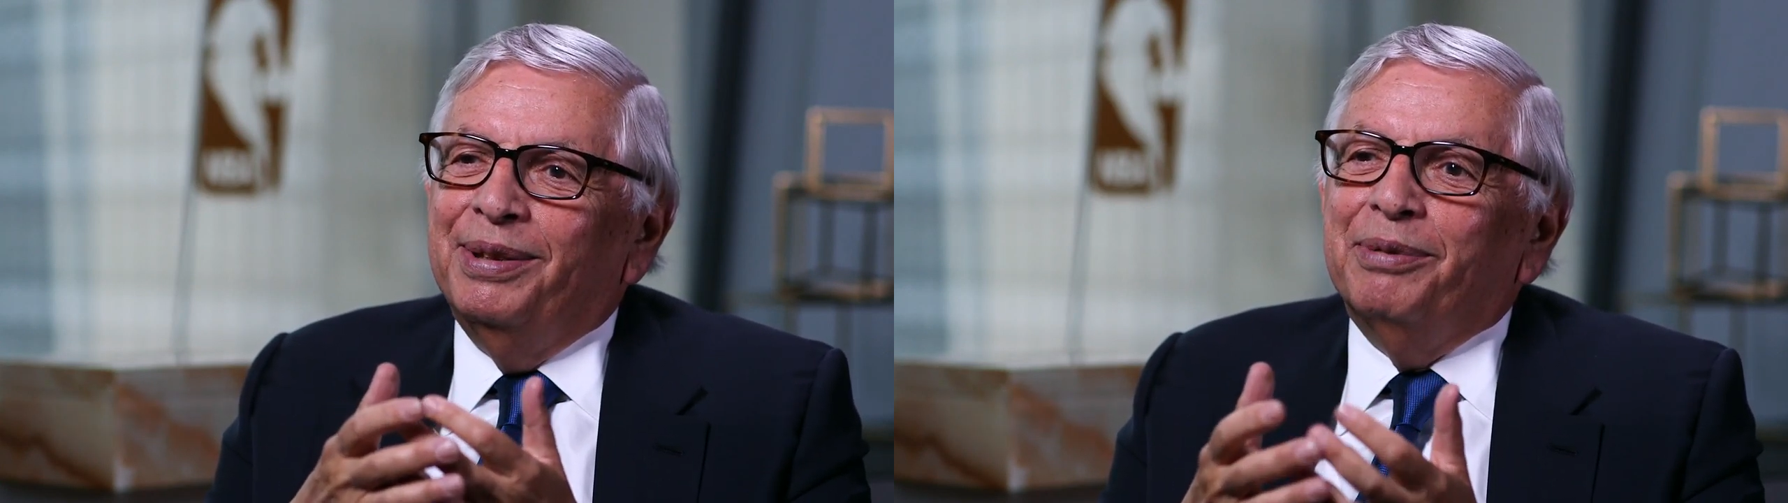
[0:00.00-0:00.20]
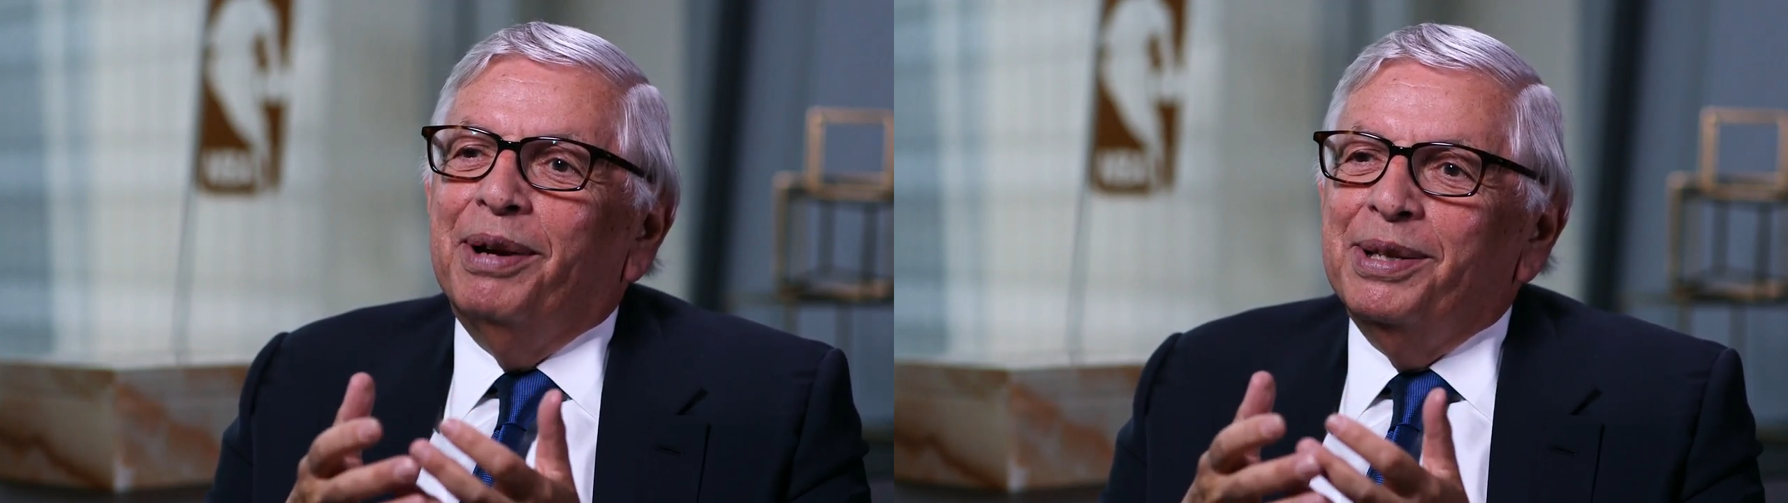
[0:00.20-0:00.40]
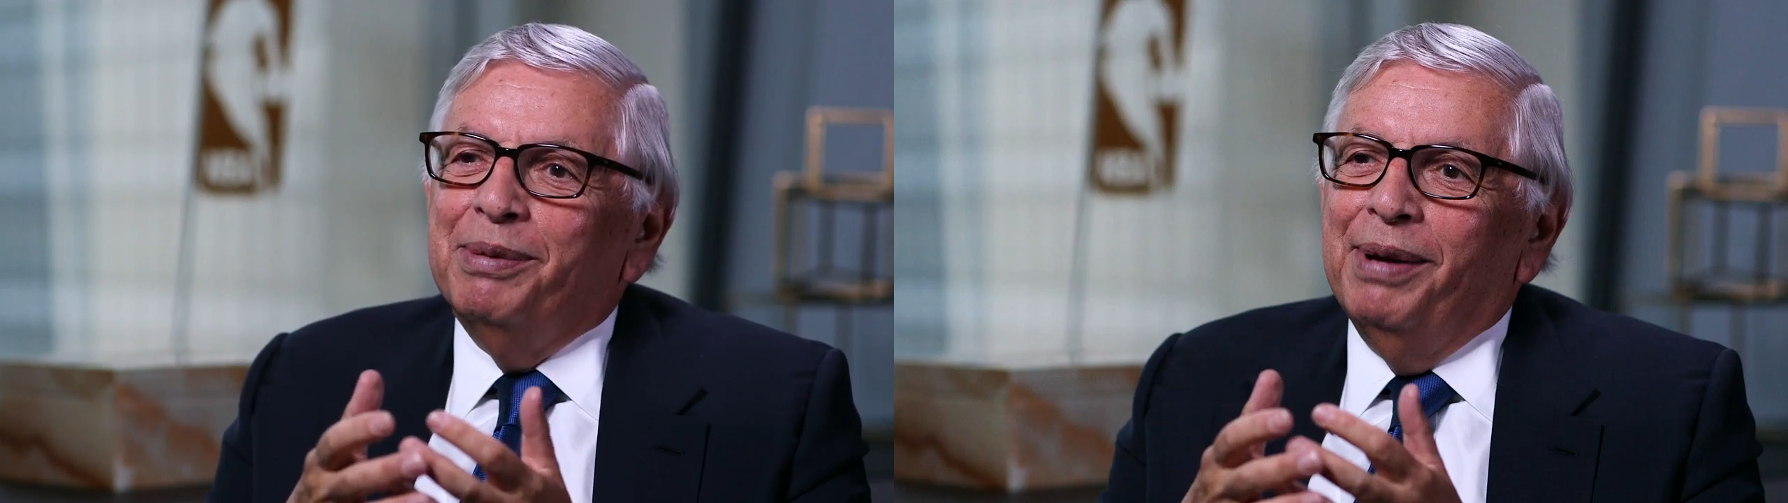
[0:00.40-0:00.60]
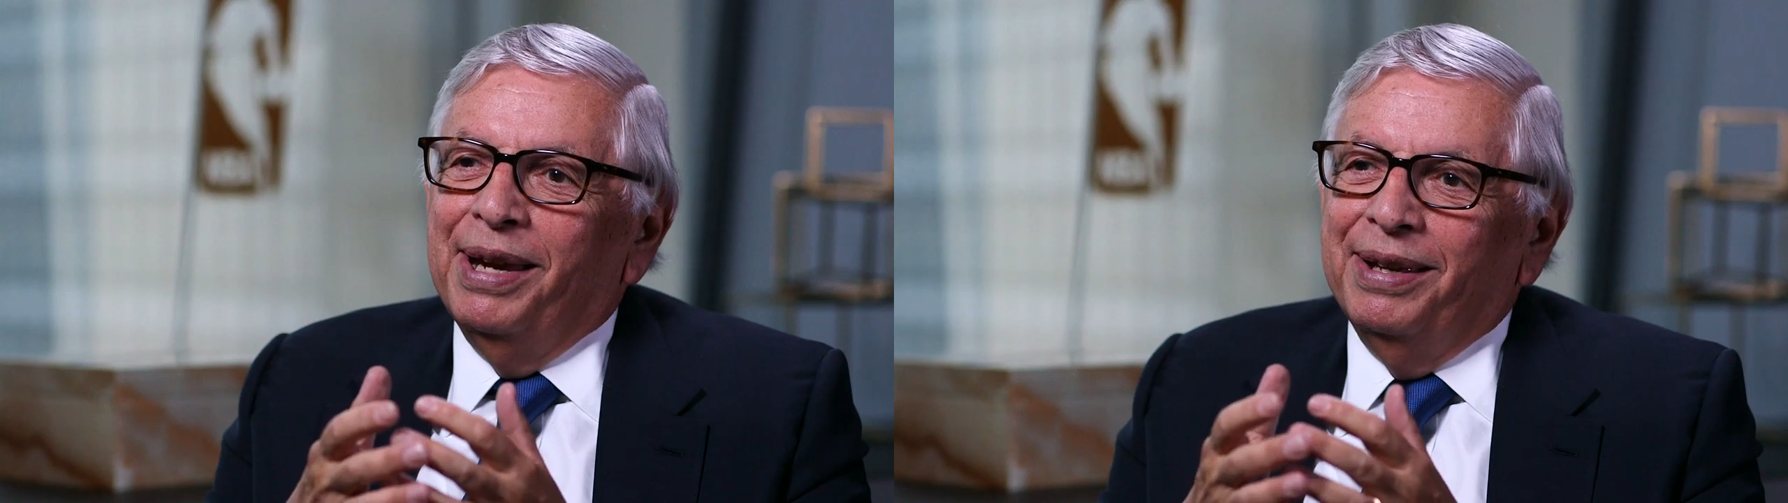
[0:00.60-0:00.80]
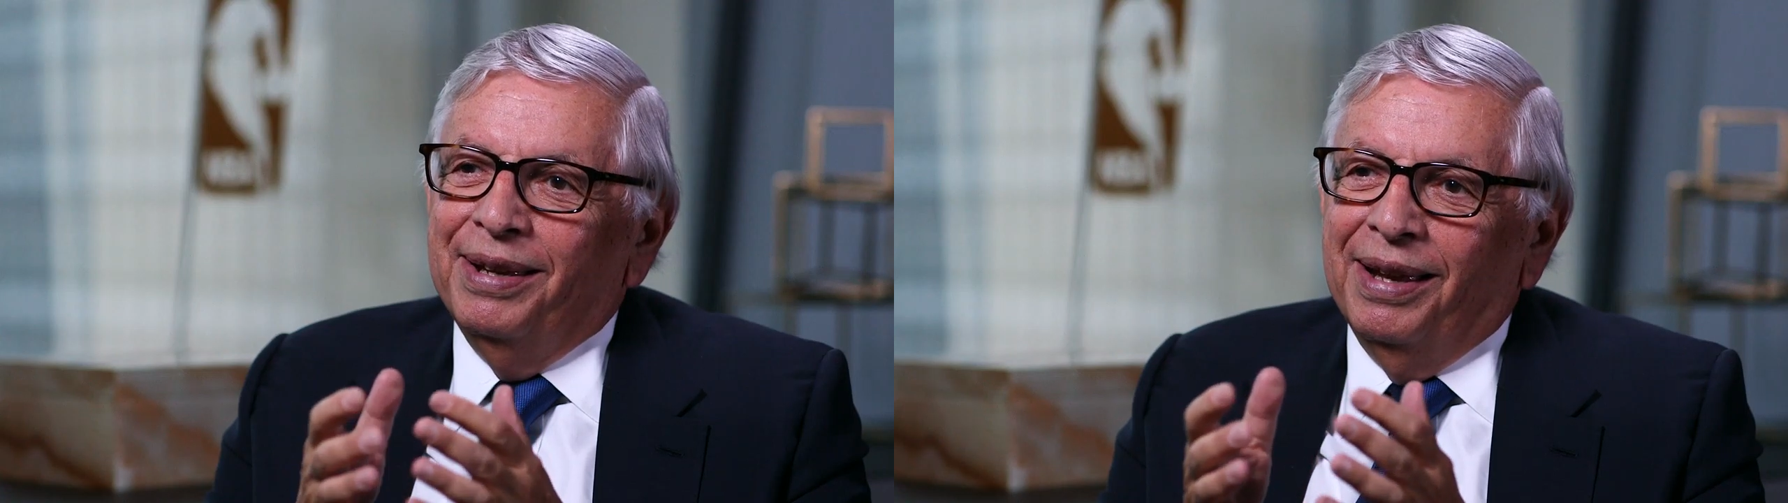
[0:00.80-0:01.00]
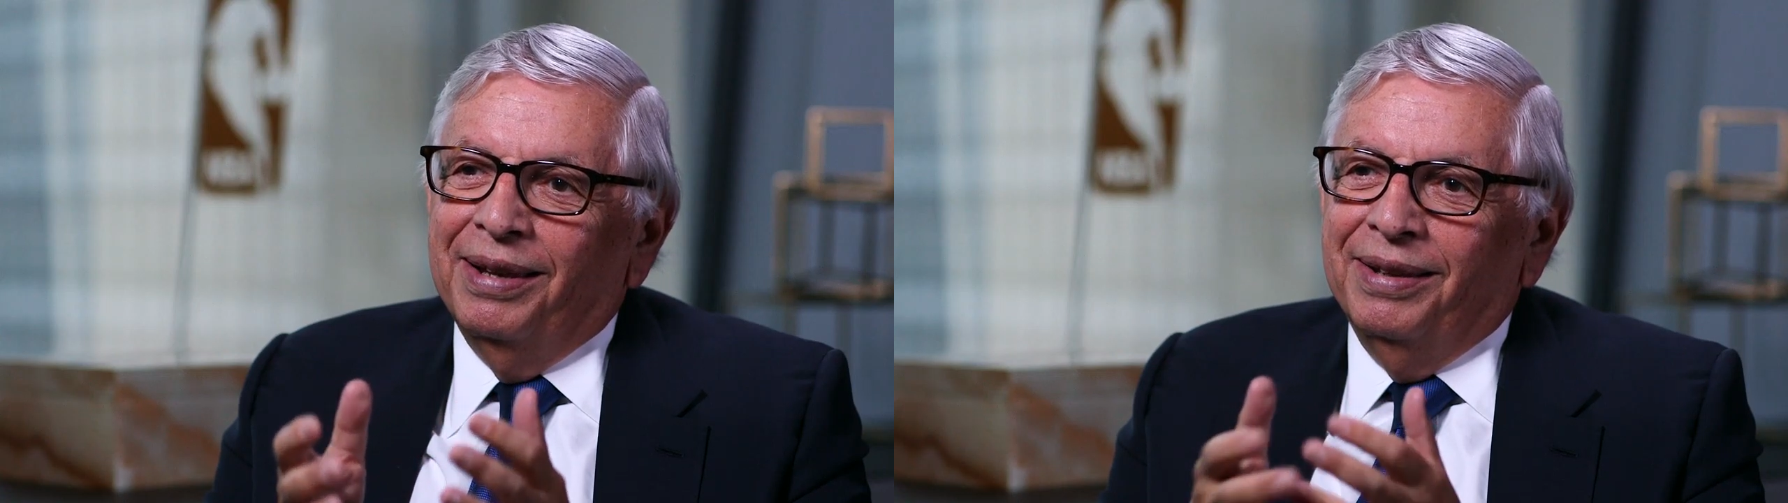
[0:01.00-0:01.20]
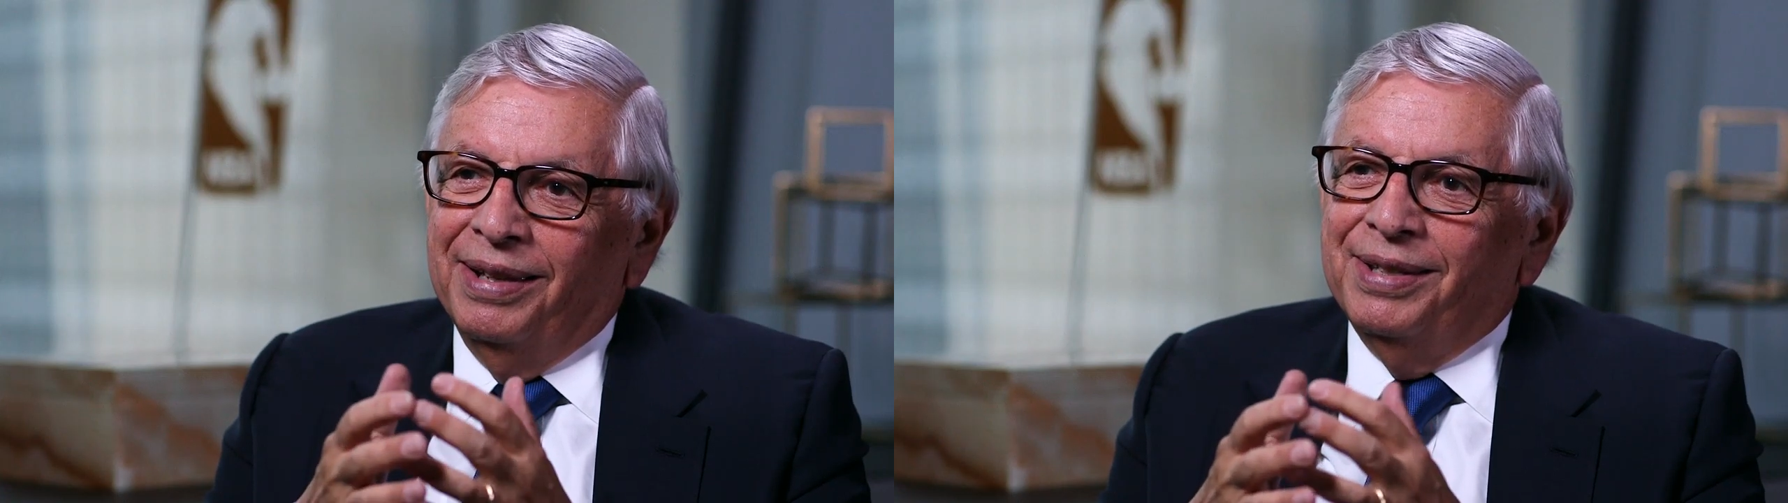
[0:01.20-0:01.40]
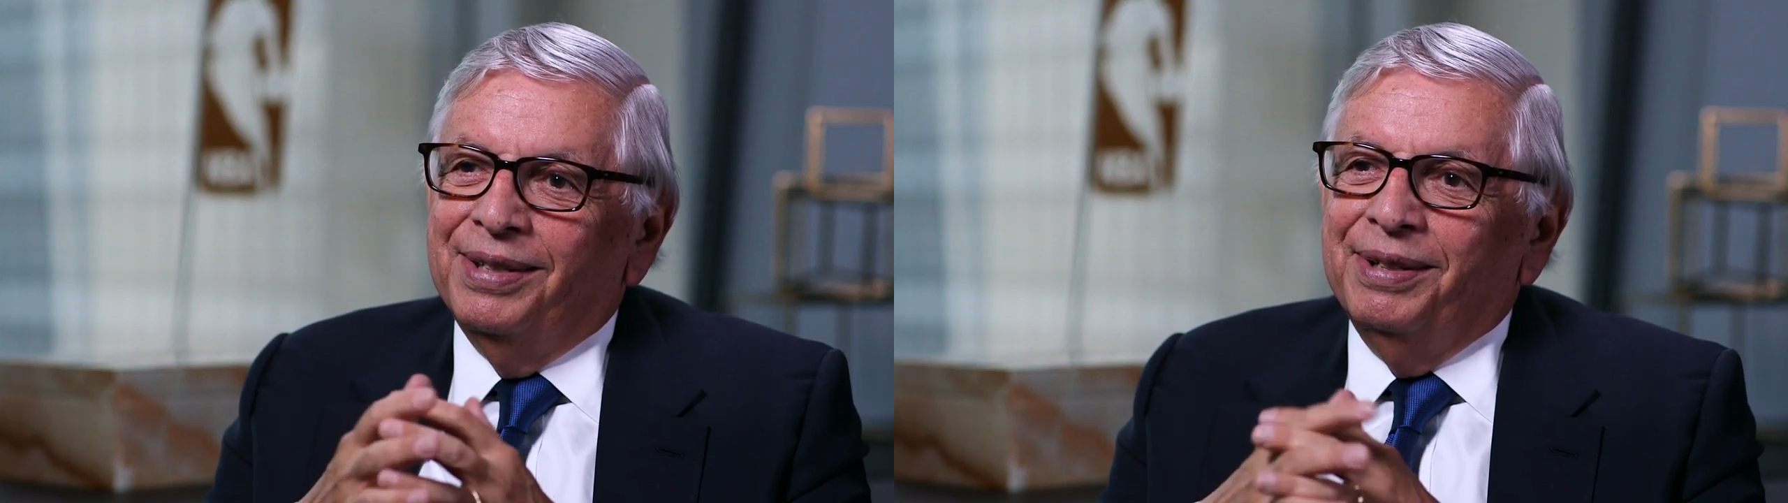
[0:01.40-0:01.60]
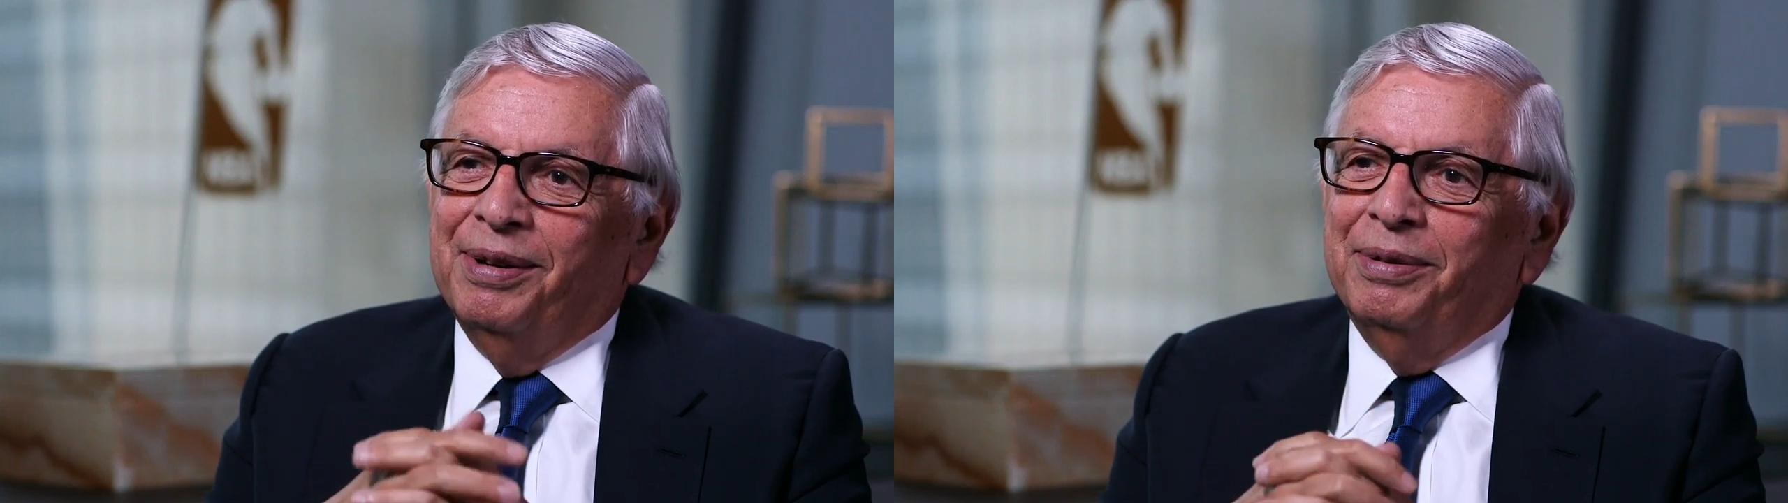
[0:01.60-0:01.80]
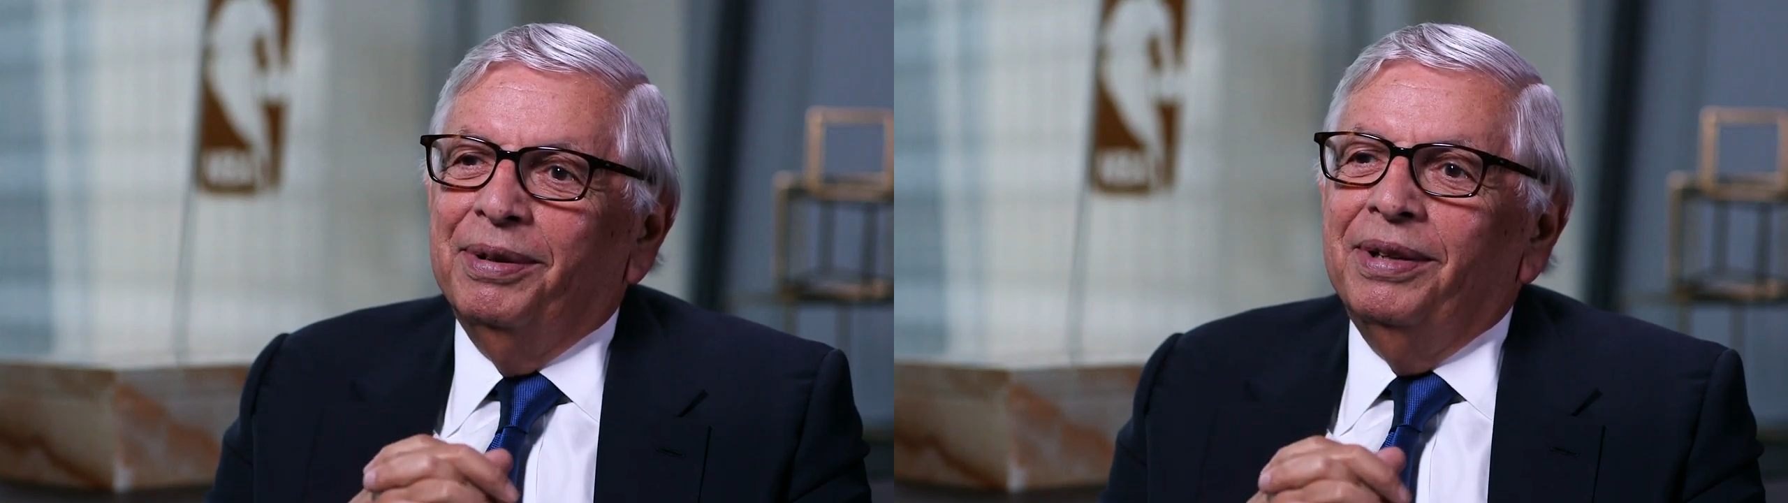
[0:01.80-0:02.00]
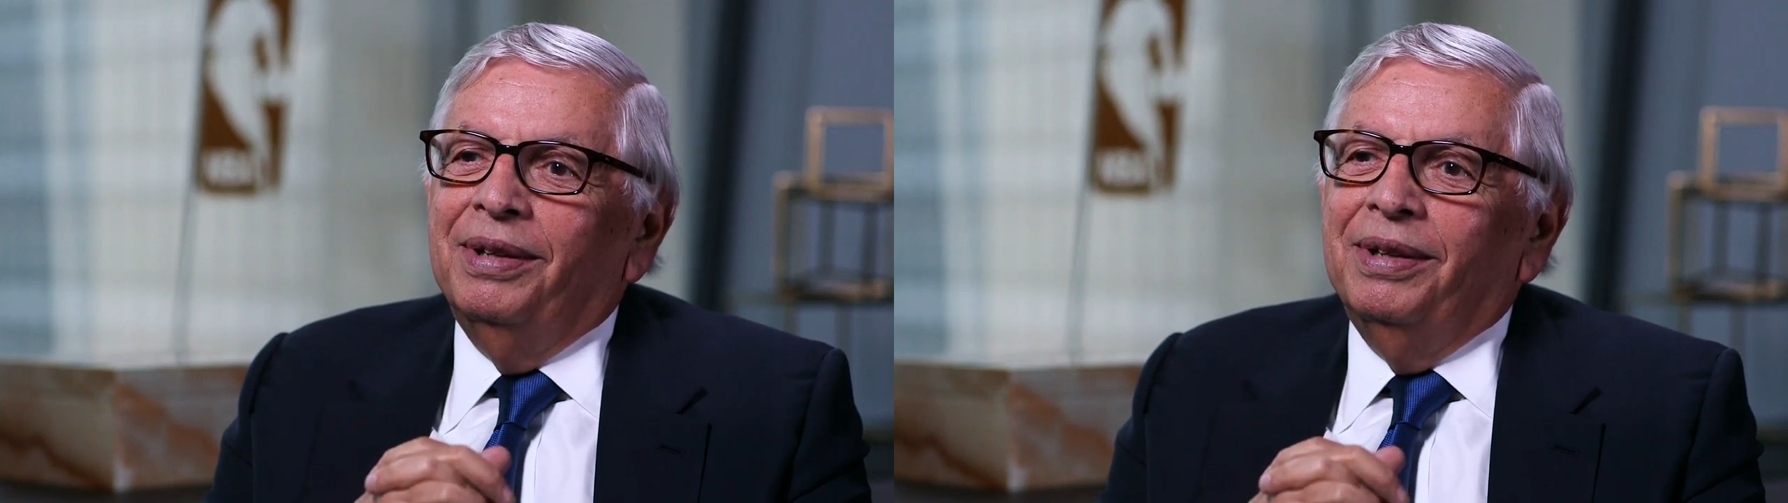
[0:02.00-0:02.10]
the resume, and let's, you know,